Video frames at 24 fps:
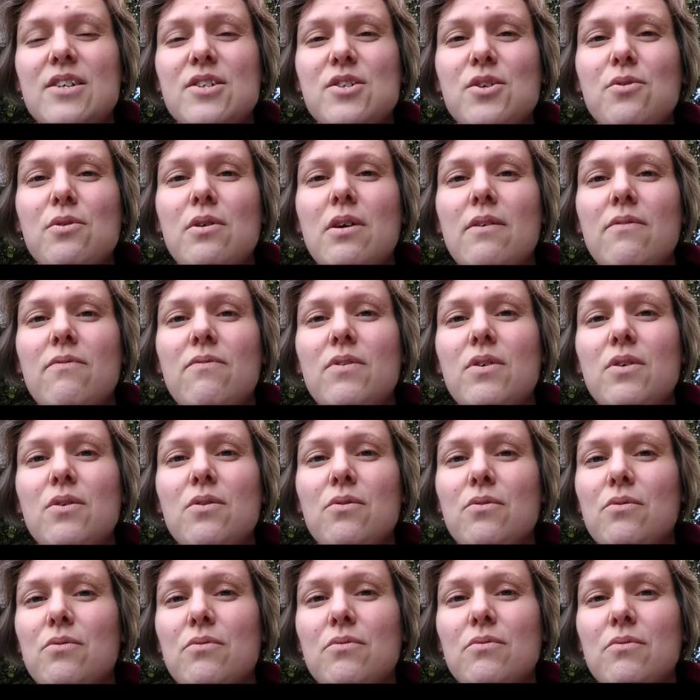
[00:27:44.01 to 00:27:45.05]
So if
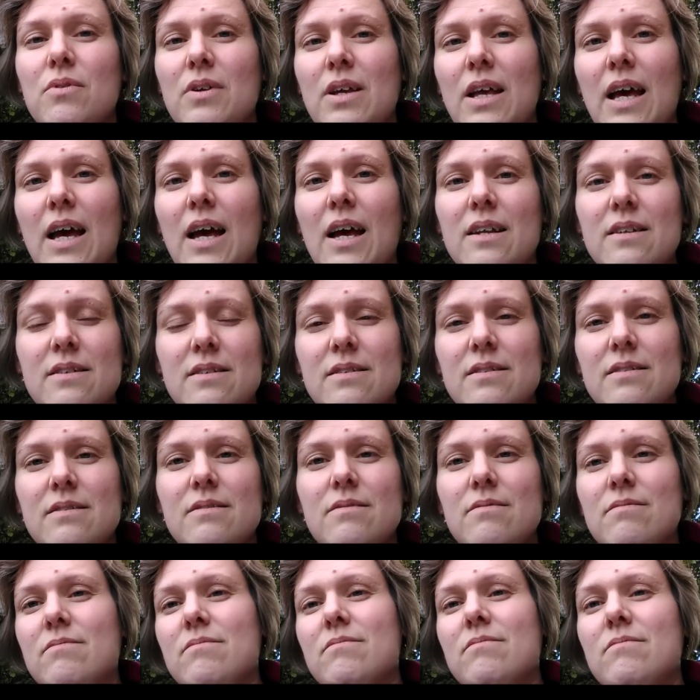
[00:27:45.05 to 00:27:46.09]
you can't
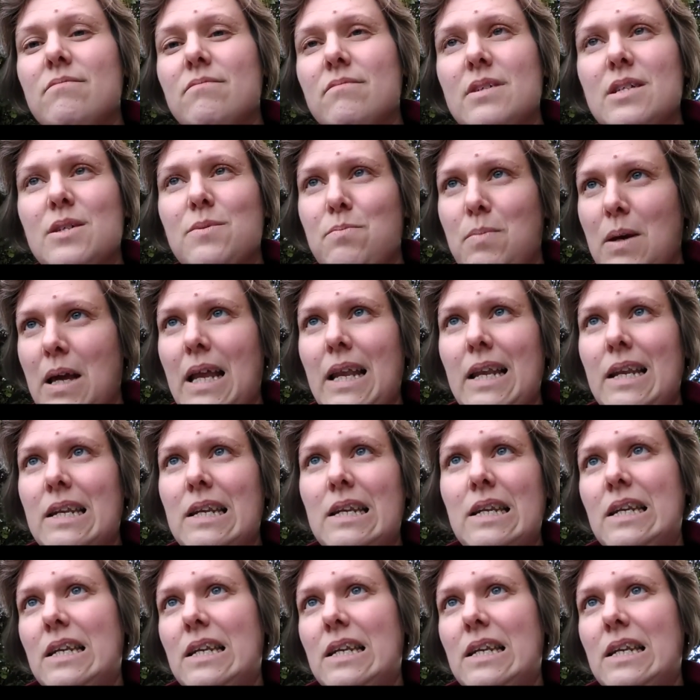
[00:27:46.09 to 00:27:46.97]
spend